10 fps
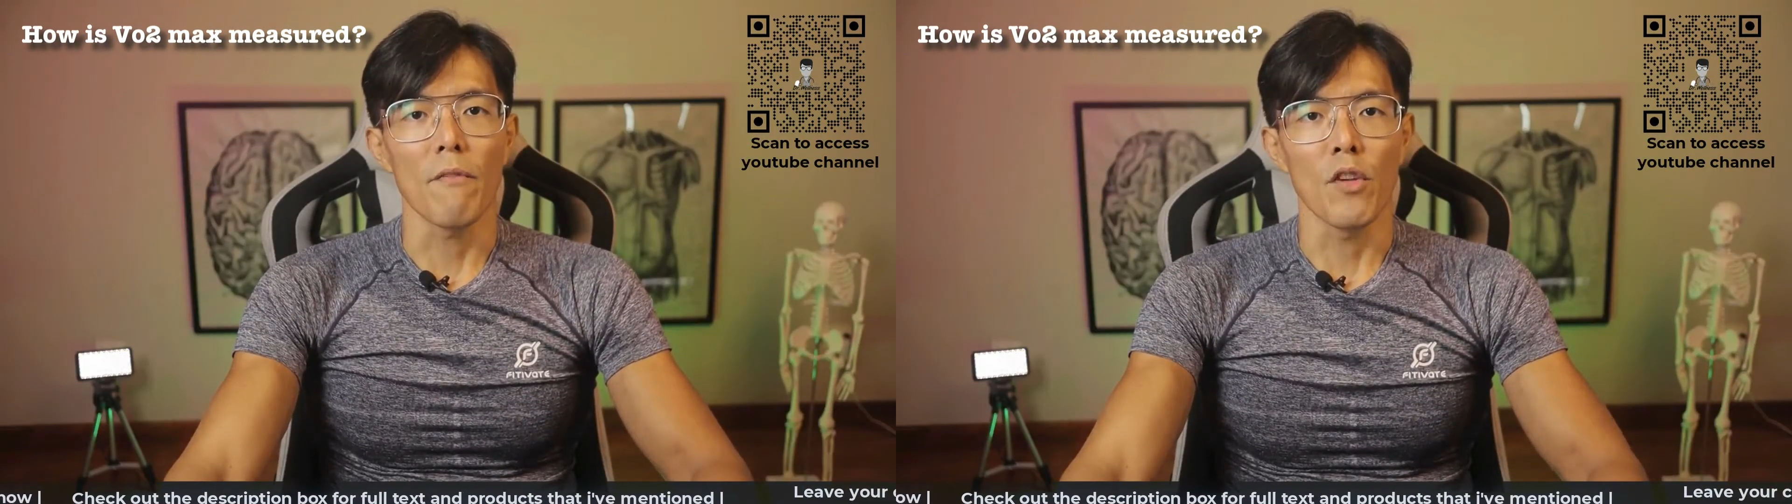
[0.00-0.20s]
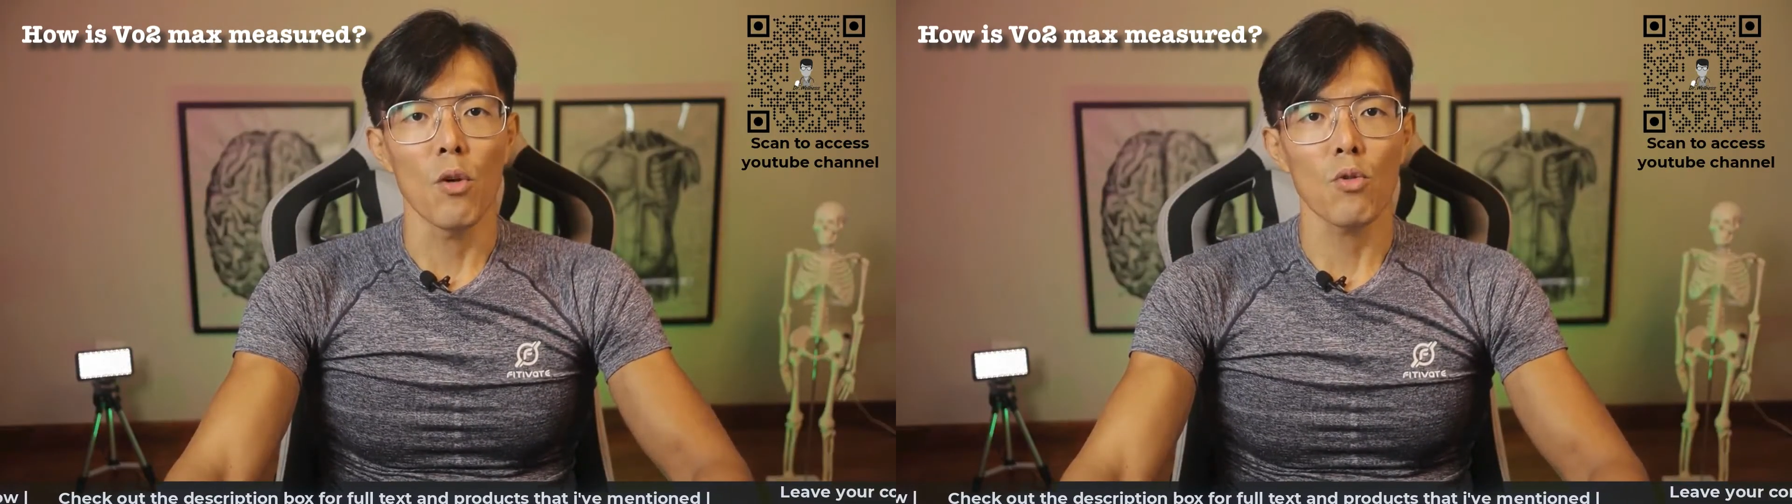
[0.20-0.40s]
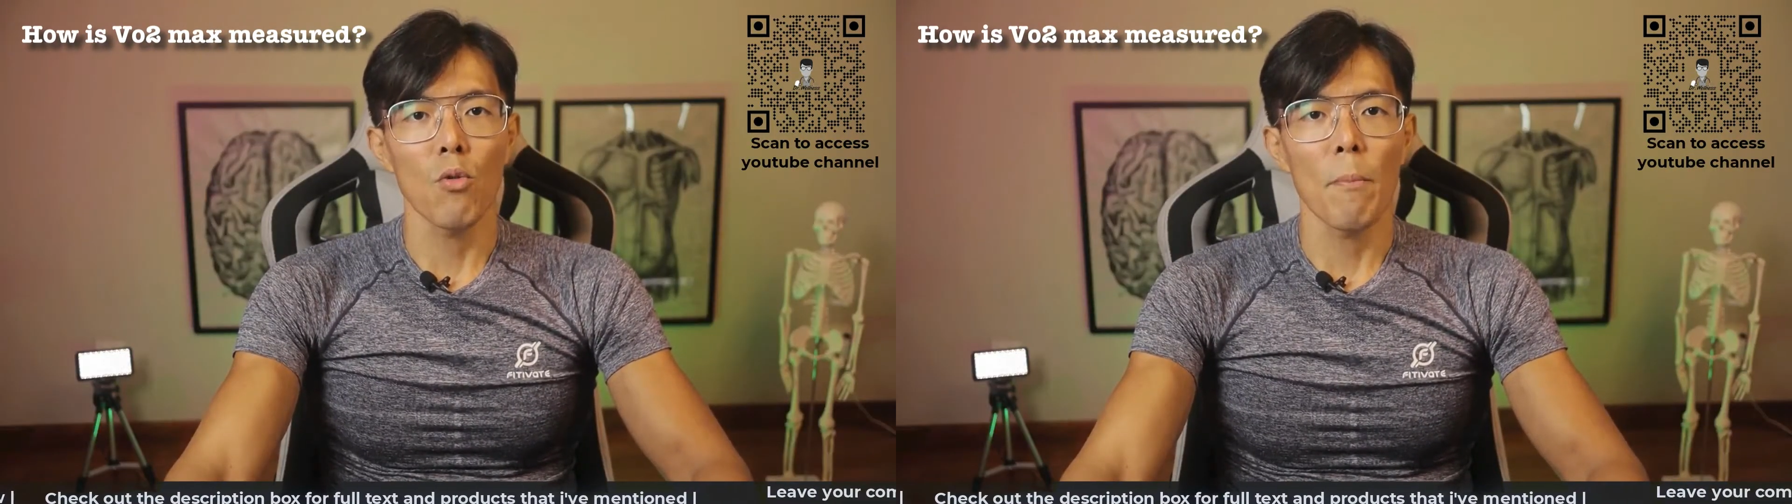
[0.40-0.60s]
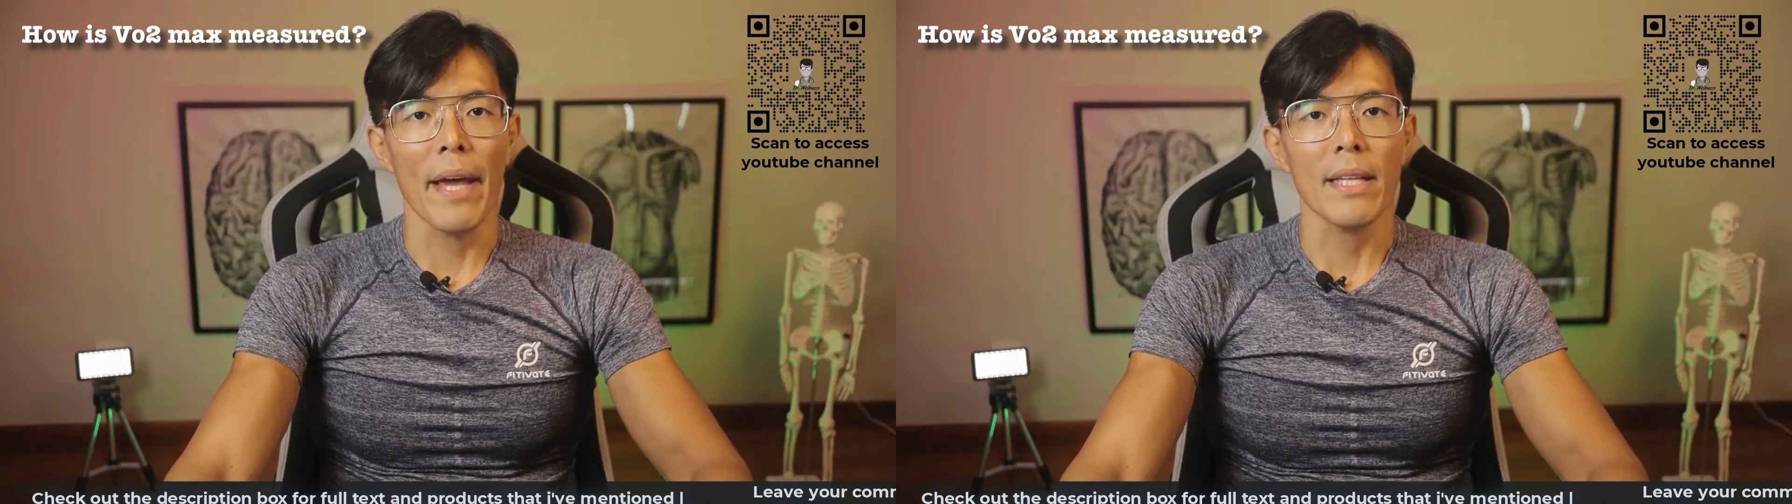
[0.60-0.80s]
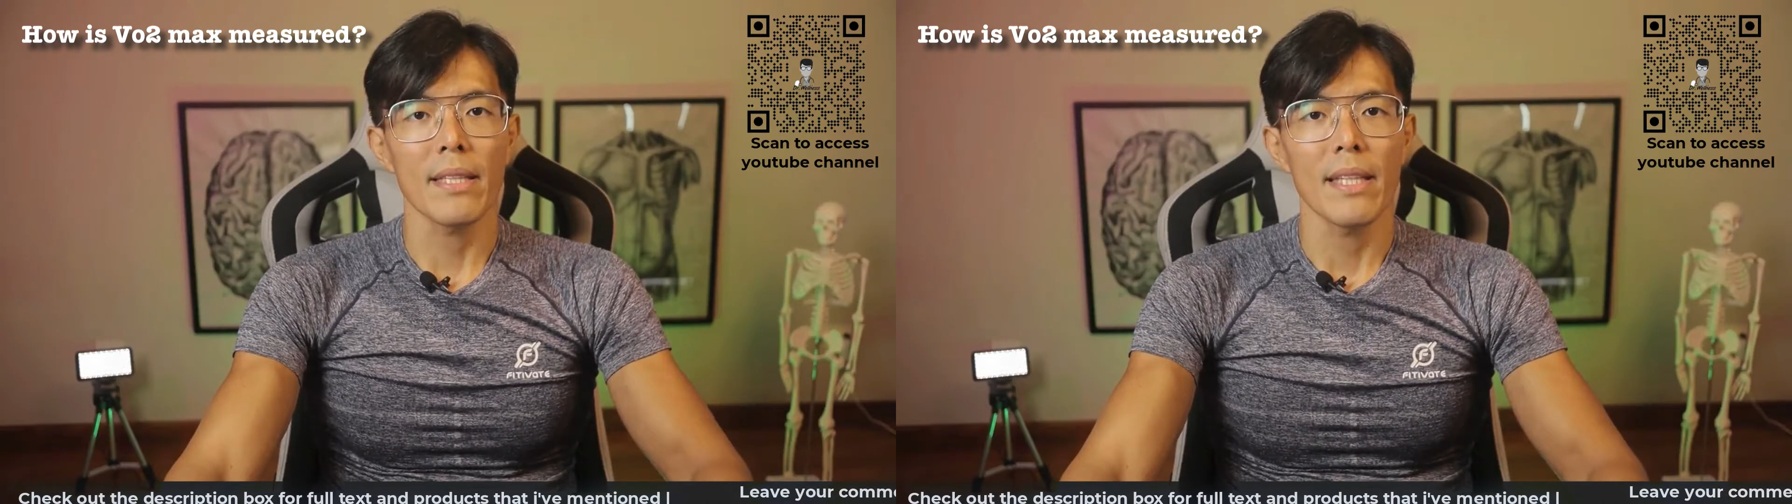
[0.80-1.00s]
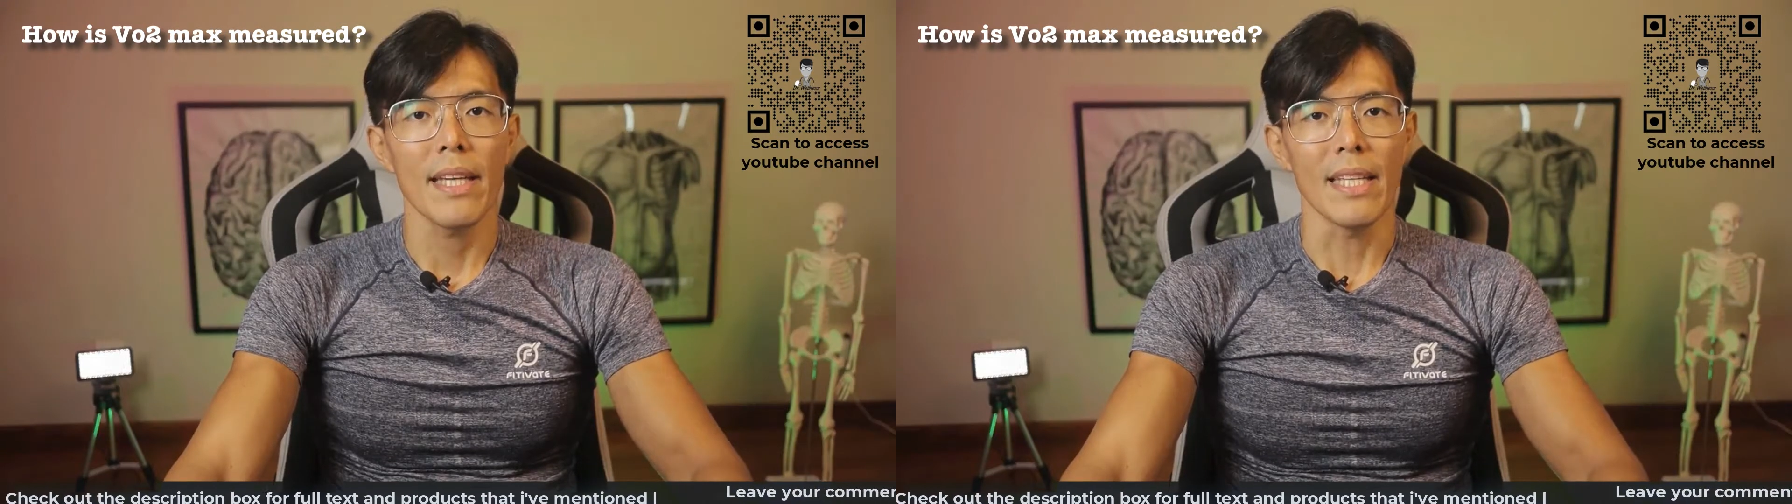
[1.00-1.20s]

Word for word: VO2 max